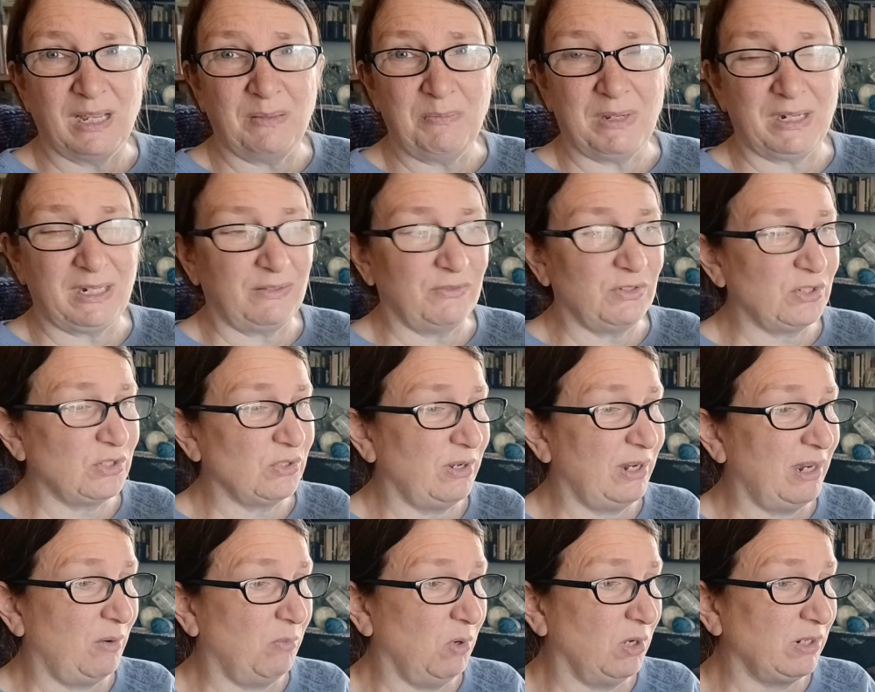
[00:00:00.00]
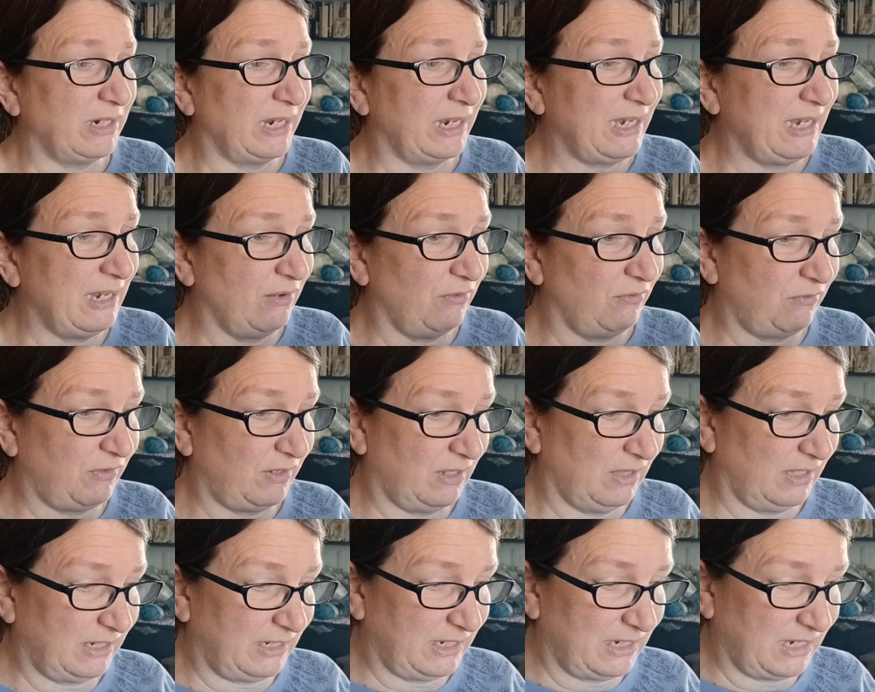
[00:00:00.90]
I'm not even sure how it worked. I can't
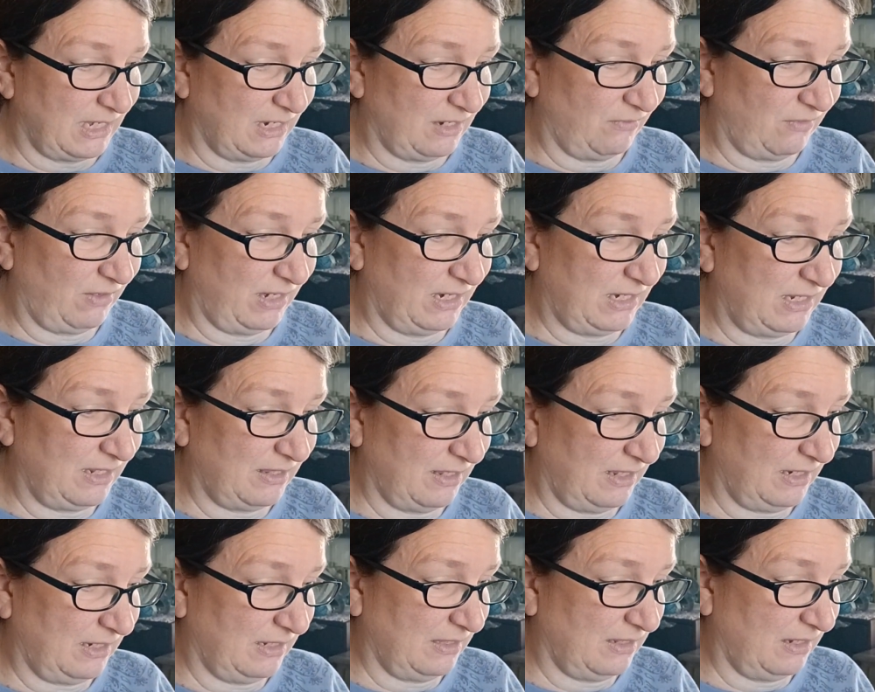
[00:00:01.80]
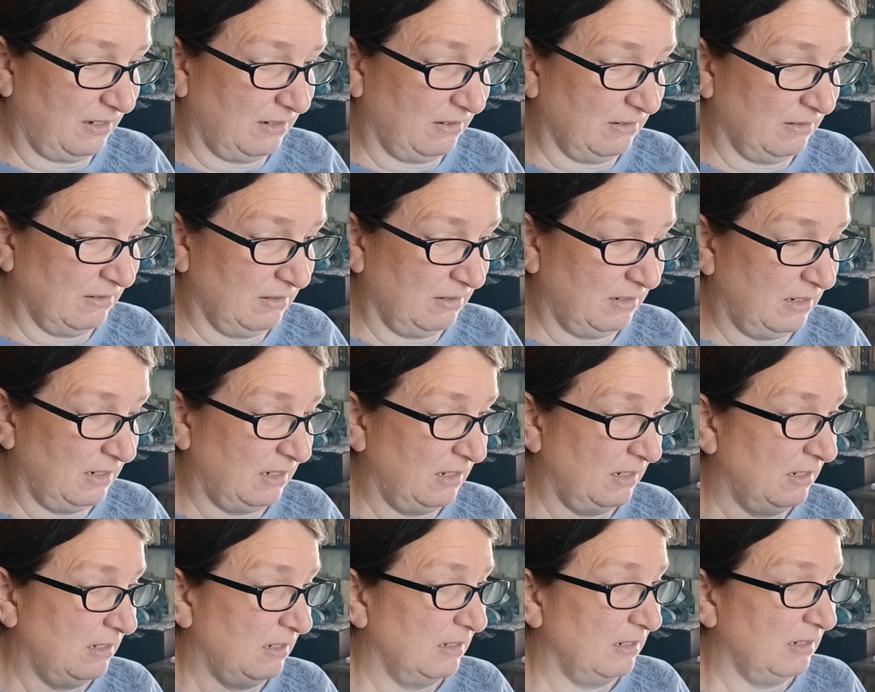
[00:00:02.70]
feel any kind of anything in there.
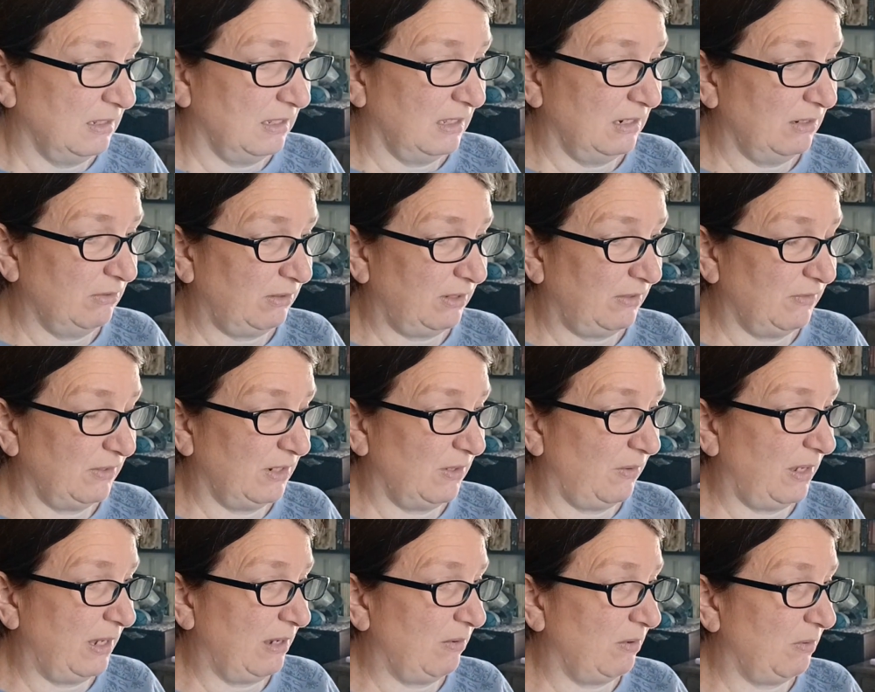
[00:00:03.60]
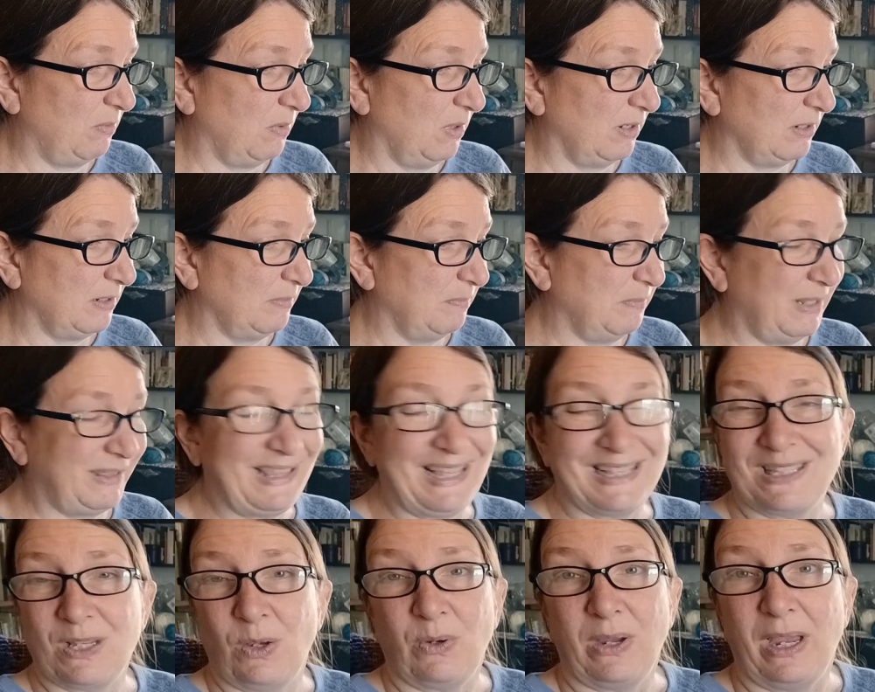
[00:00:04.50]
I don't even know how it worked, but
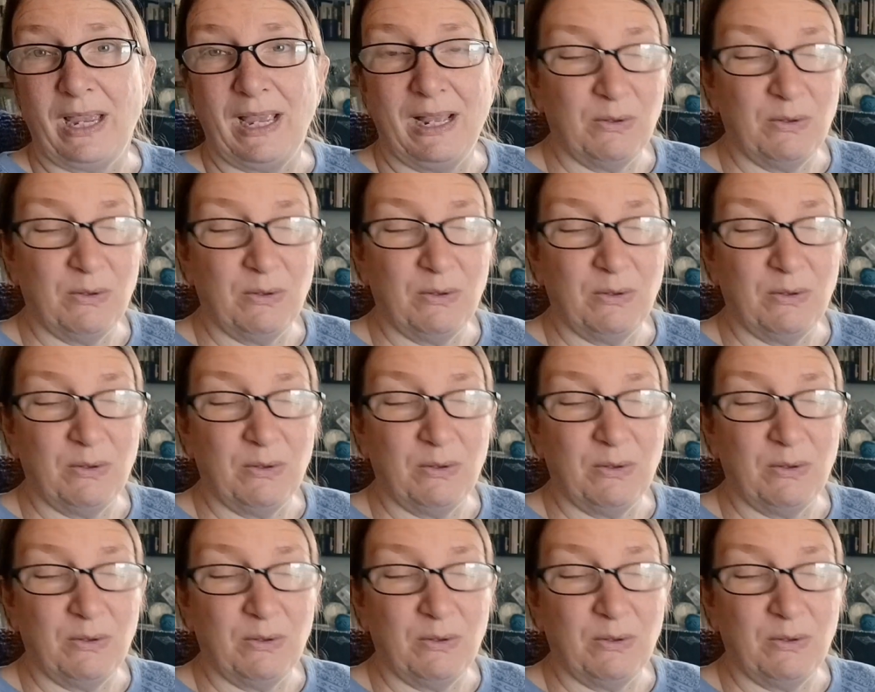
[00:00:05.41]
that's okay.